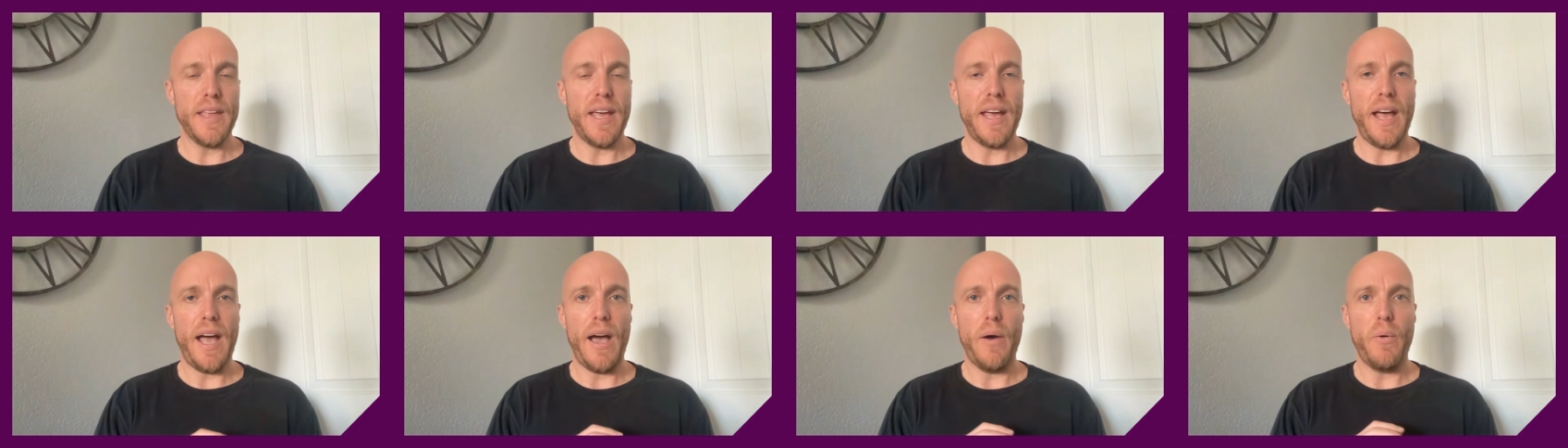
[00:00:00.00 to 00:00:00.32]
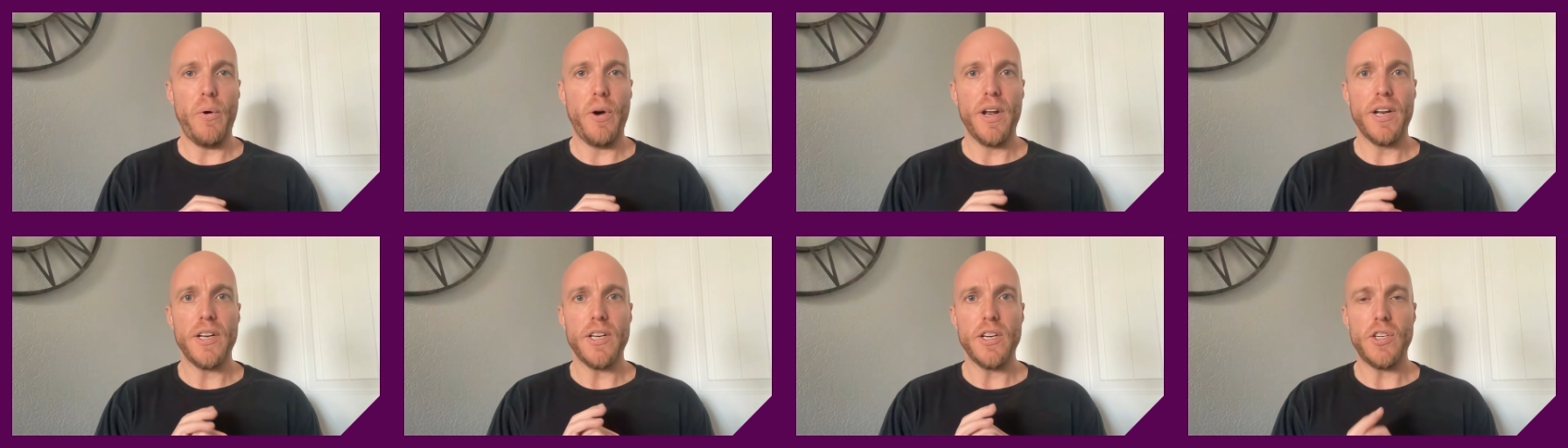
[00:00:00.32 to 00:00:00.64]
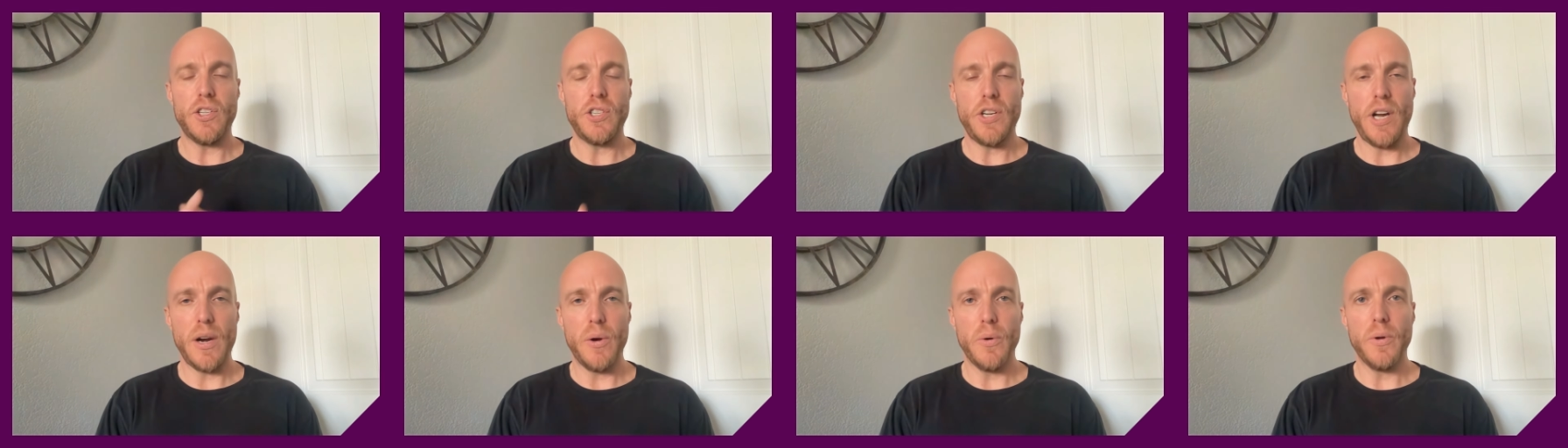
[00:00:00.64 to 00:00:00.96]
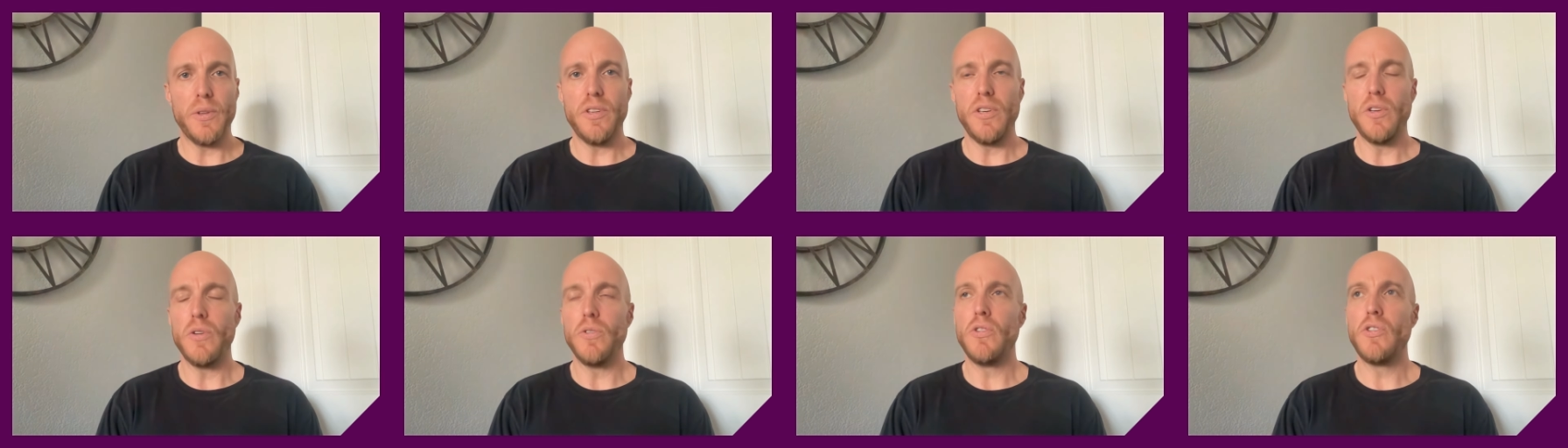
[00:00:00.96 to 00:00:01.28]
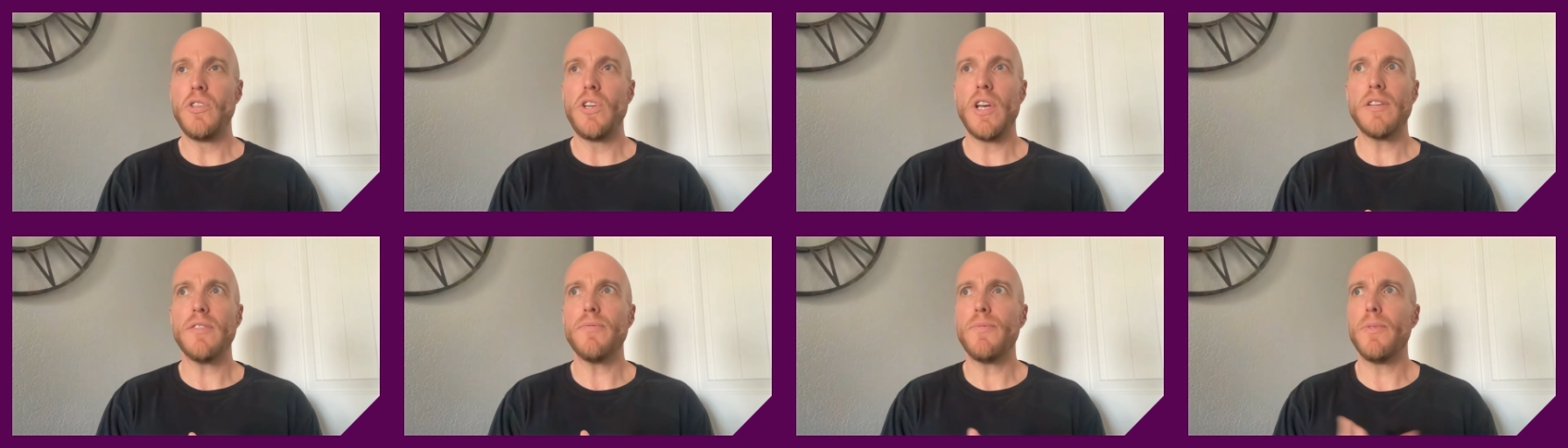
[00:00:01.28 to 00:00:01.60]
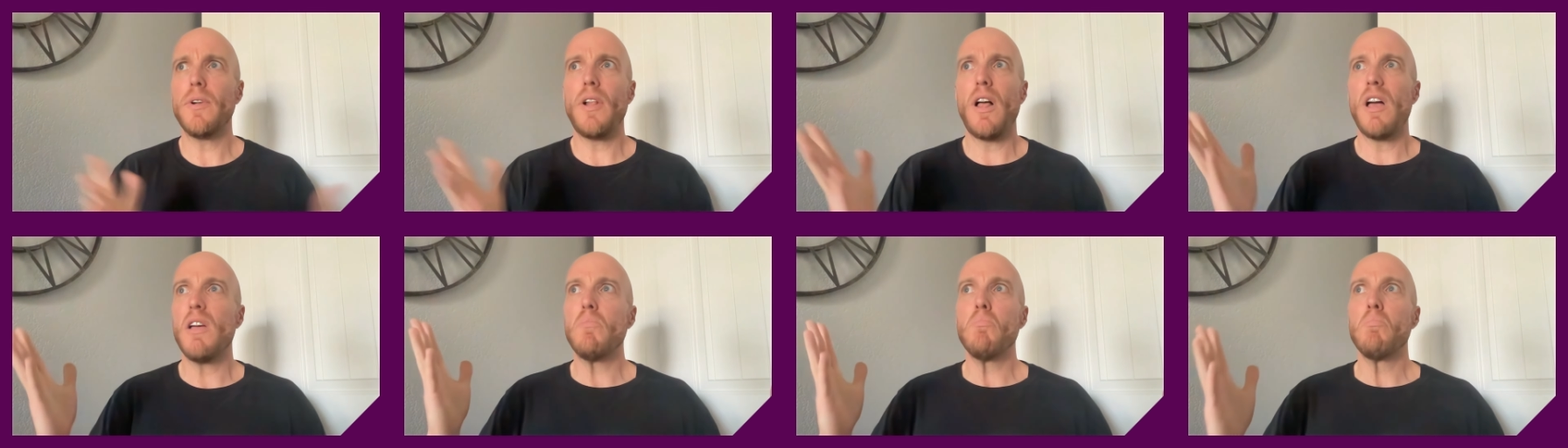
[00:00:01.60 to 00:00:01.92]
that I wanted to share with you just
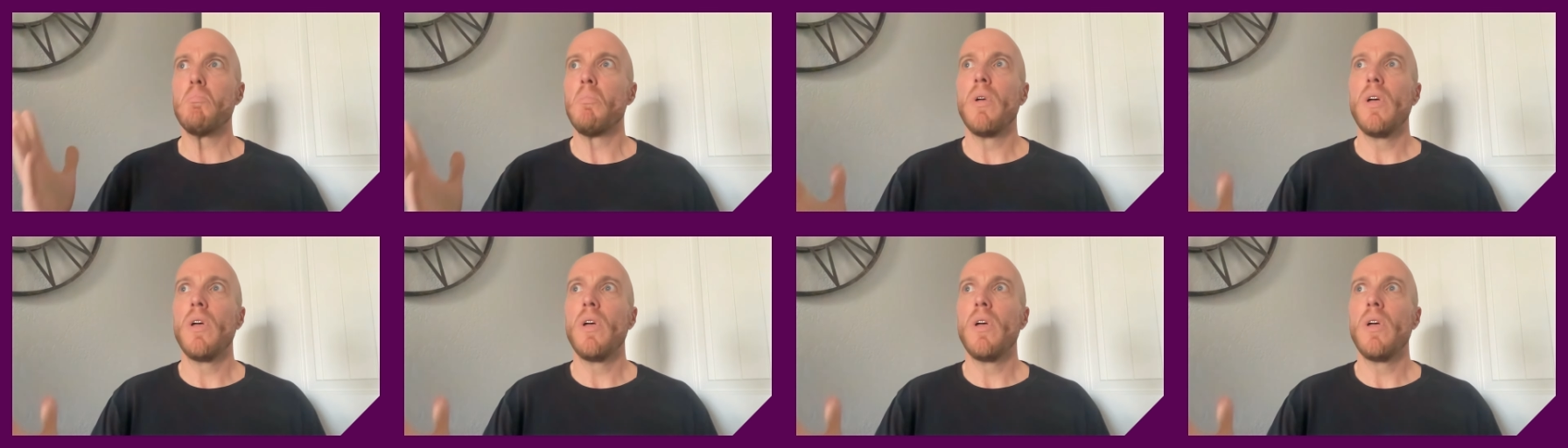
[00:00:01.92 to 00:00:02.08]
for